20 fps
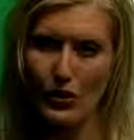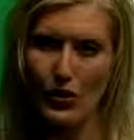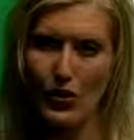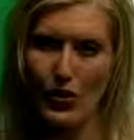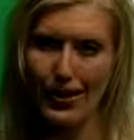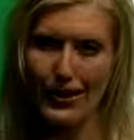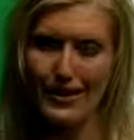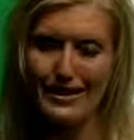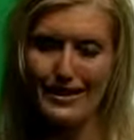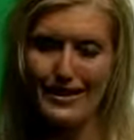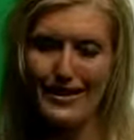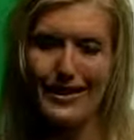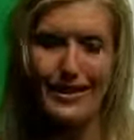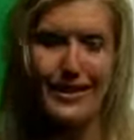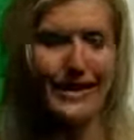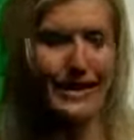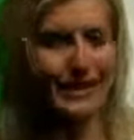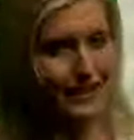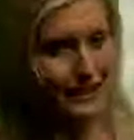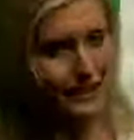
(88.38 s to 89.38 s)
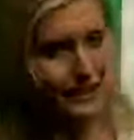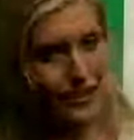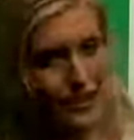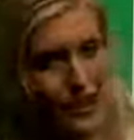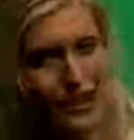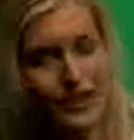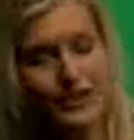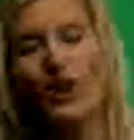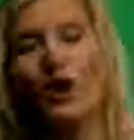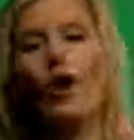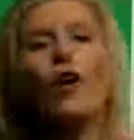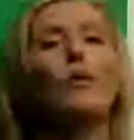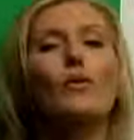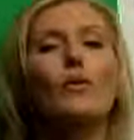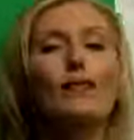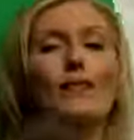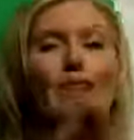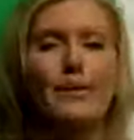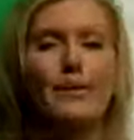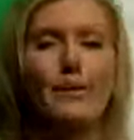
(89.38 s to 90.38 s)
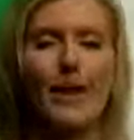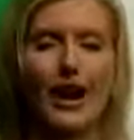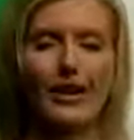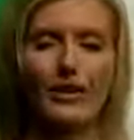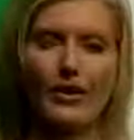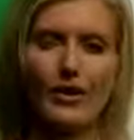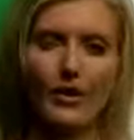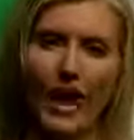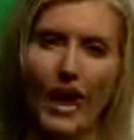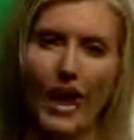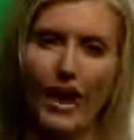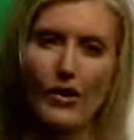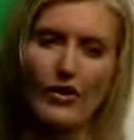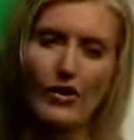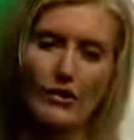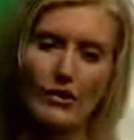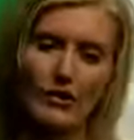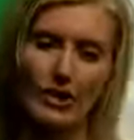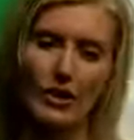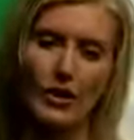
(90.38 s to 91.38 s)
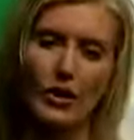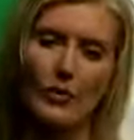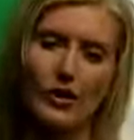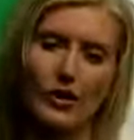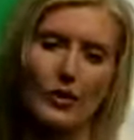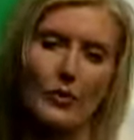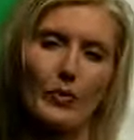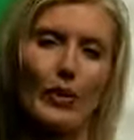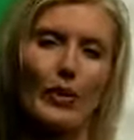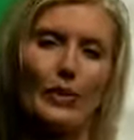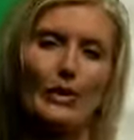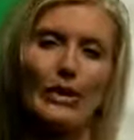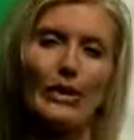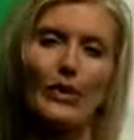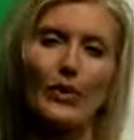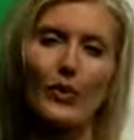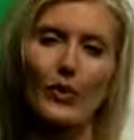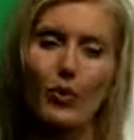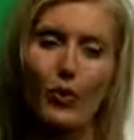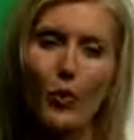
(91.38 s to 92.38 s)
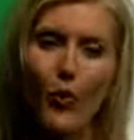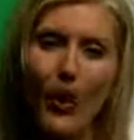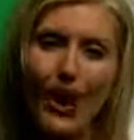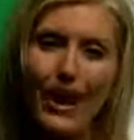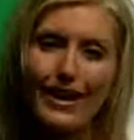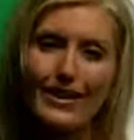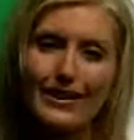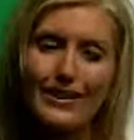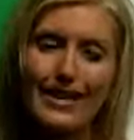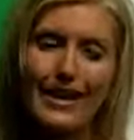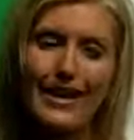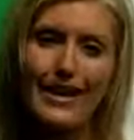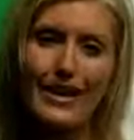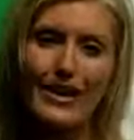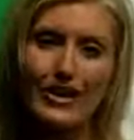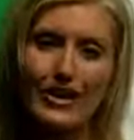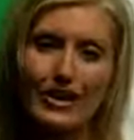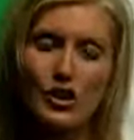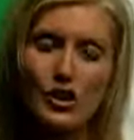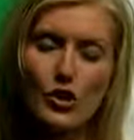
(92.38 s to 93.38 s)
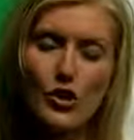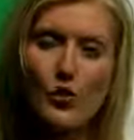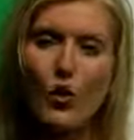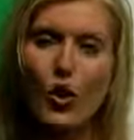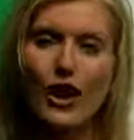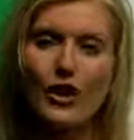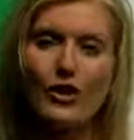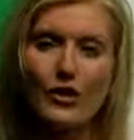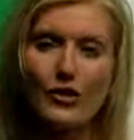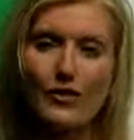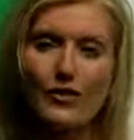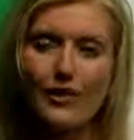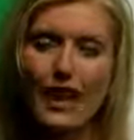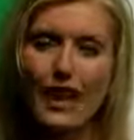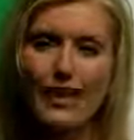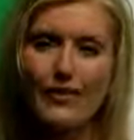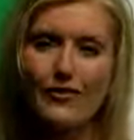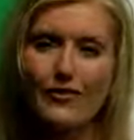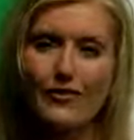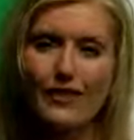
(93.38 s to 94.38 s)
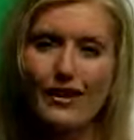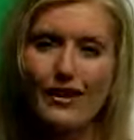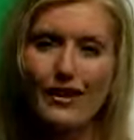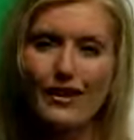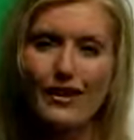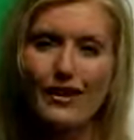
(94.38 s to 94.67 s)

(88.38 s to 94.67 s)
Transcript: you want? This does all relate back to how you deal with a bully, your wants, things you want in your life.